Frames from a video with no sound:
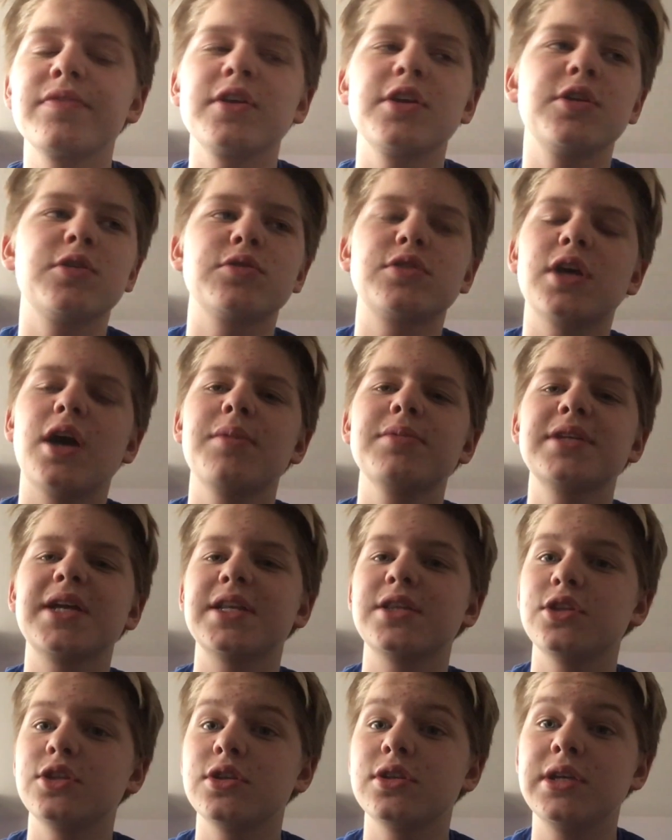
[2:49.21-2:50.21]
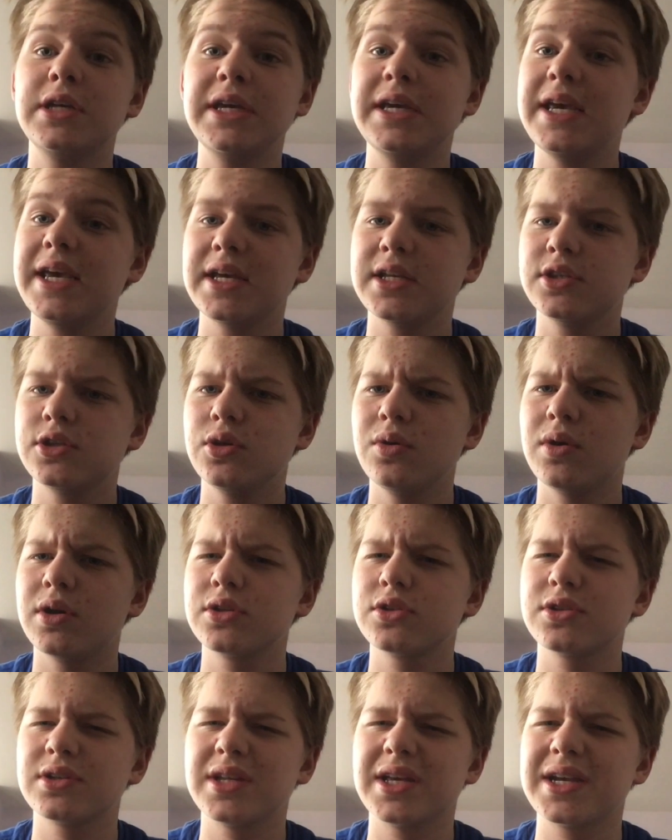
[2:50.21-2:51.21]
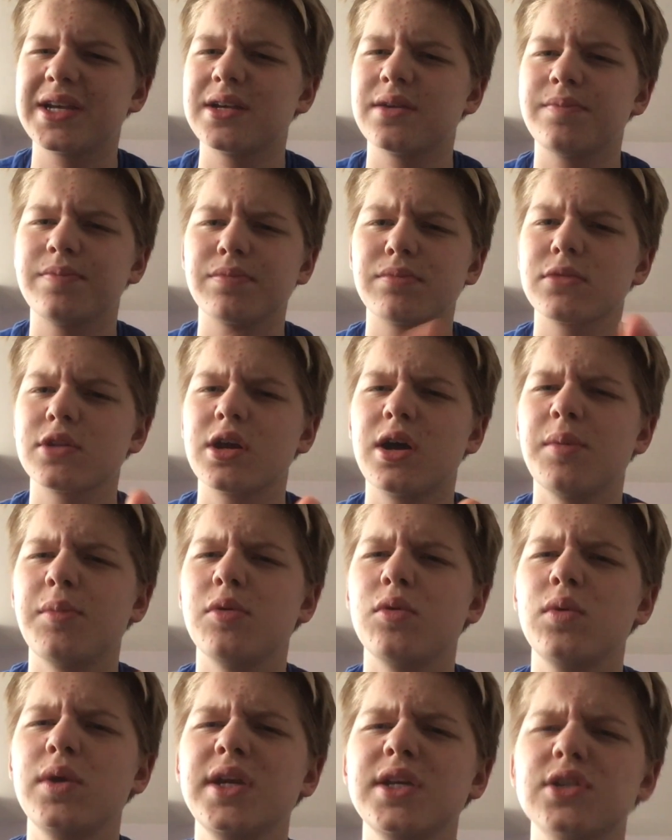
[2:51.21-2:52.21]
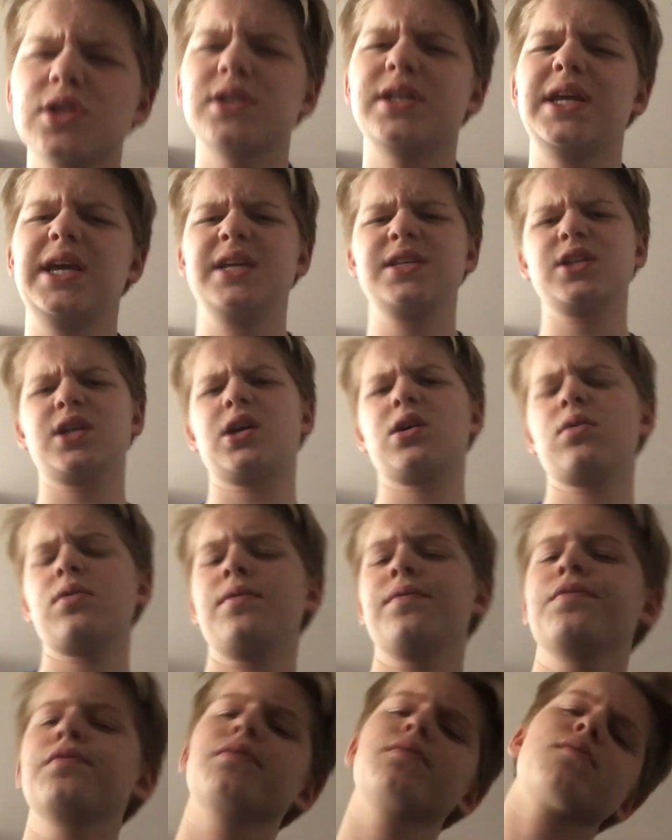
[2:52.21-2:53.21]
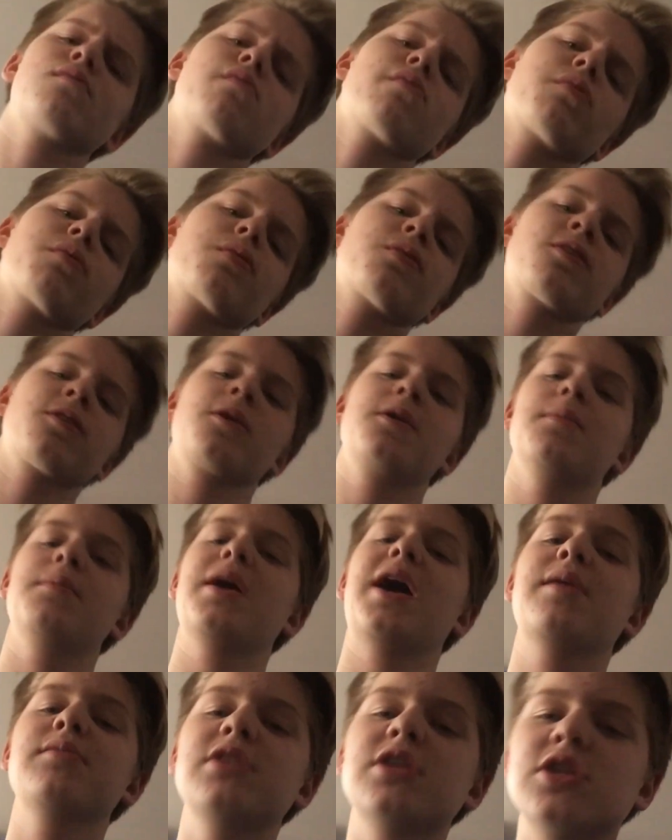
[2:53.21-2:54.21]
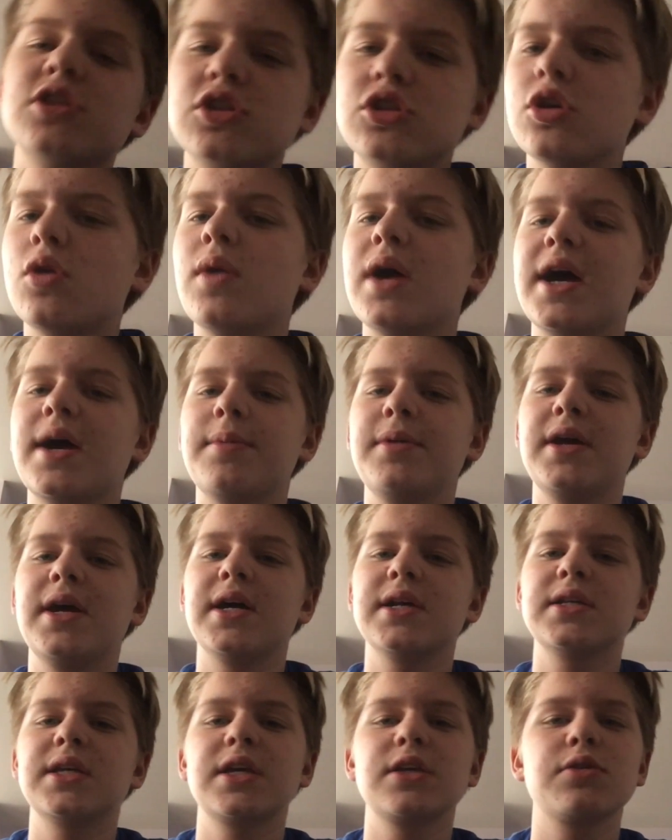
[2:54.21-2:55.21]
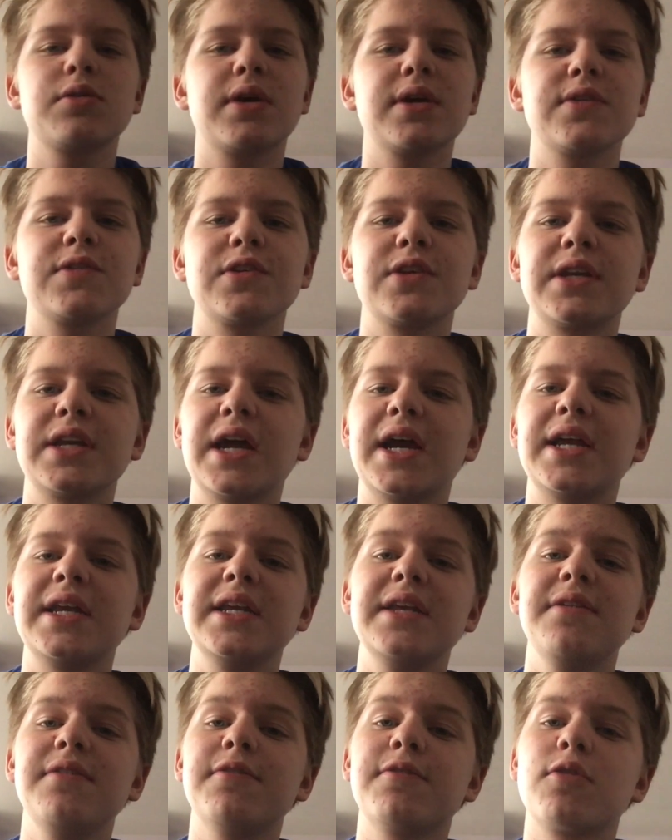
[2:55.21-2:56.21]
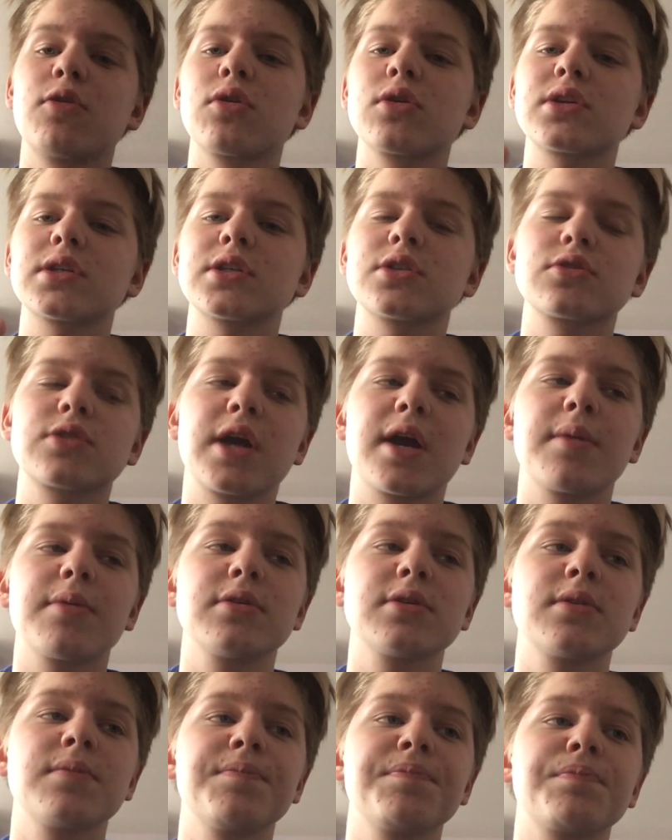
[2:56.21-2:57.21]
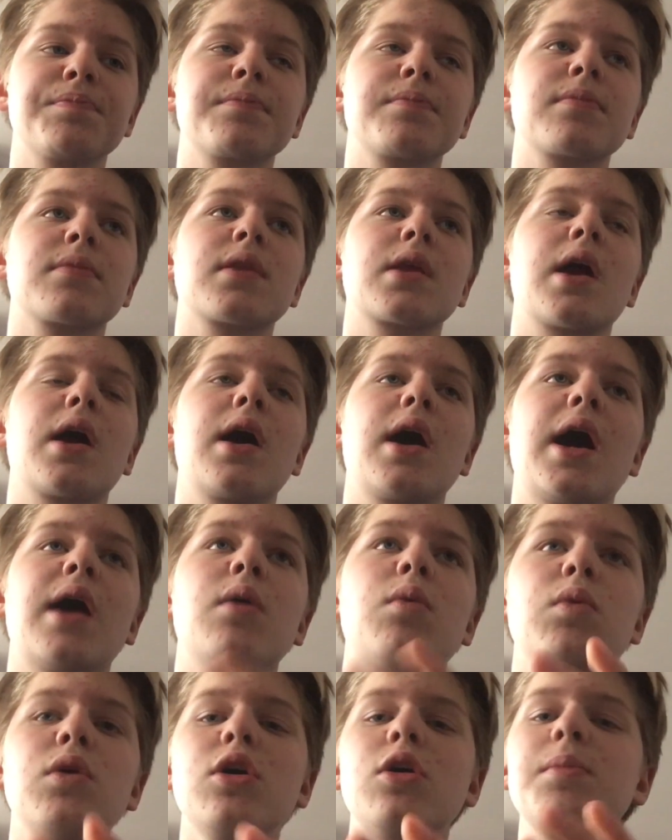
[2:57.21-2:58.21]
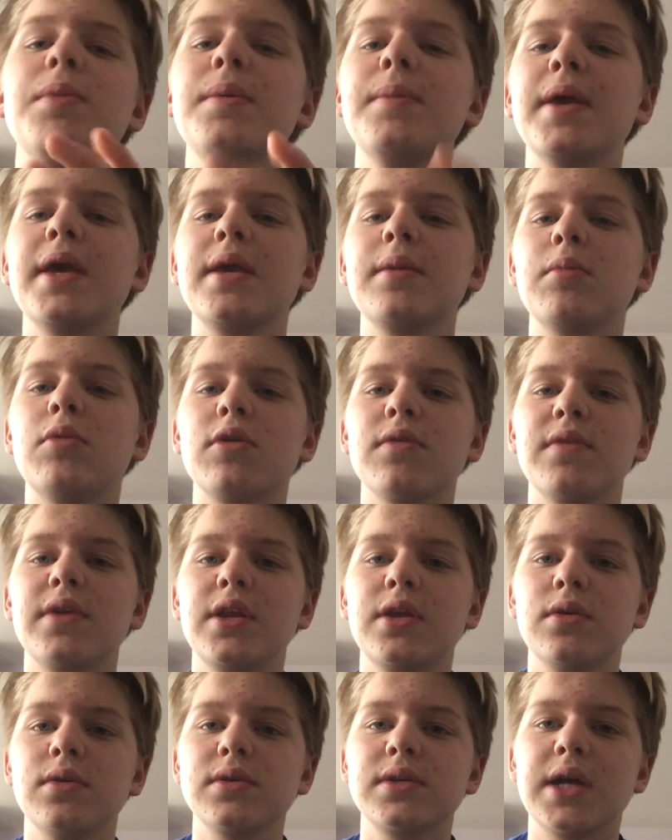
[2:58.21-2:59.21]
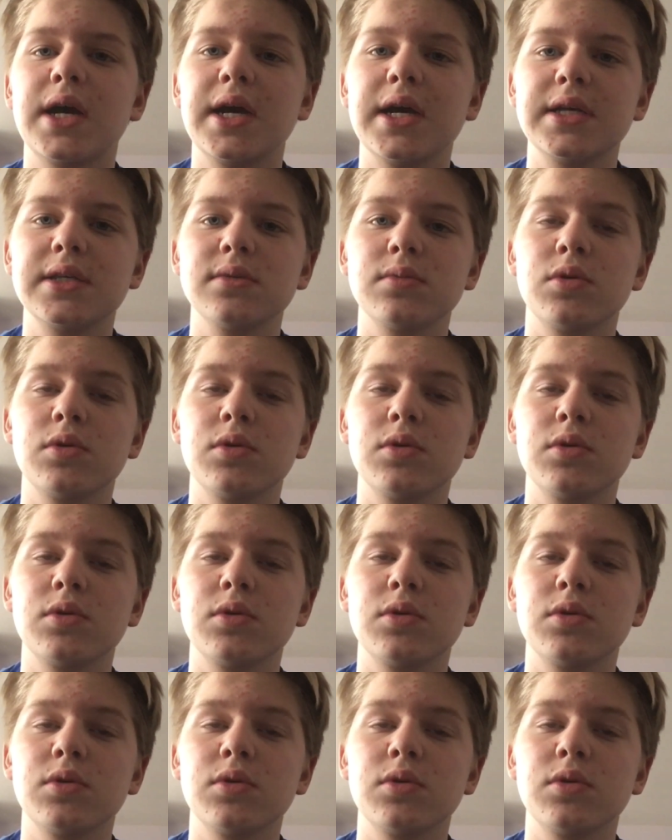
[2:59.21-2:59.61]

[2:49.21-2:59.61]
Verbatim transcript: You know, Tom's got, he hit 200, like, a couple weeks or days ago. But I'm just so happy, guys. Thank you guys for 94 subscribers. I will be making more videos, guys.